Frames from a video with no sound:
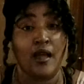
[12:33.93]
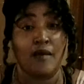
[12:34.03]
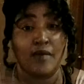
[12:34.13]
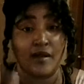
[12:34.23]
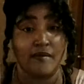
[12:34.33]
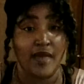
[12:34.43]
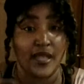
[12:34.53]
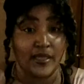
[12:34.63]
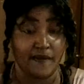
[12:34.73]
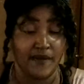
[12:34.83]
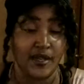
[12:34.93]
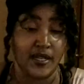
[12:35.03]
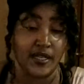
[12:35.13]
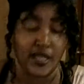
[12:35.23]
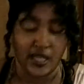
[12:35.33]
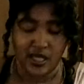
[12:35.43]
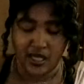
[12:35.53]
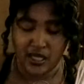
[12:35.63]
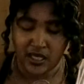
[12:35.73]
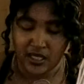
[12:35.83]
combat the fear
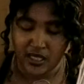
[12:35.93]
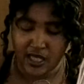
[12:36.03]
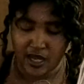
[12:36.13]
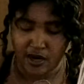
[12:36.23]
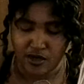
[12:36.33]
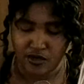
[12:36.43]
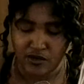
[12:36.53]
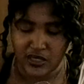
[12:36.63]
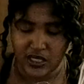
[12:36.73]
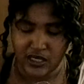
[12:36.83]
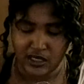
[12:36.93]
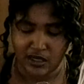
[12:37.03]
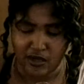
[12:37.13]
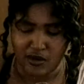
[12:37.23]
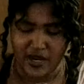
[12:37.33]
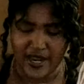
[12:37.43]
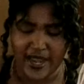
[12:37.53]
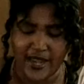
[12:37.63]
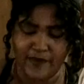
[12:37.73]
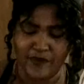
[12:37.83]
that they are using us to
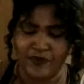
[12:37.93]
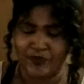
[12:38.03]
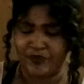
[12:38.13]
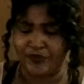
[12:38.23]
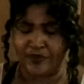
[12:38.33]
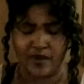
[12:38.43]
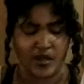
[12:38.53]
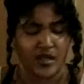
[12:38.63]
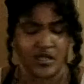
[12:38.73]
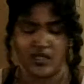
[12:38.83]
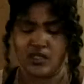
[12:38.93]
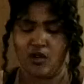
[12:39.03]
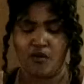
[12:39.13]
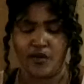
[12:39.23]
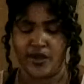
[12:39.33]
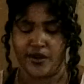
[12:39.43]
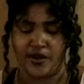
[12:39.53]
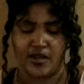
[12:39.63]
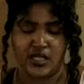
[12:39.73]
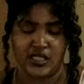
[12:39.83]
create. So weird,
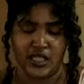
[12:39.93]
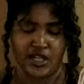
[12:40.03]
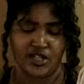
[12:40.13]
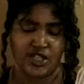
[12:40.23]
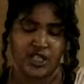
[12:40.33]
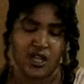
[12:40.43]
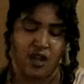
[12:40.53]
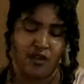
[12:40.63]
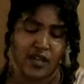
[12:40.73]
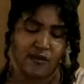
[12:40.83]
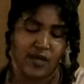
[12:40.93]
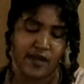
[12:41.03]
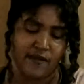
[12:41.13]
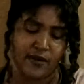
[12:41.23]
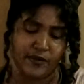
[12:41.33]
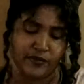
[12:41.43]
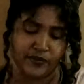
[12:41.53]
this energy. Okay, whatever.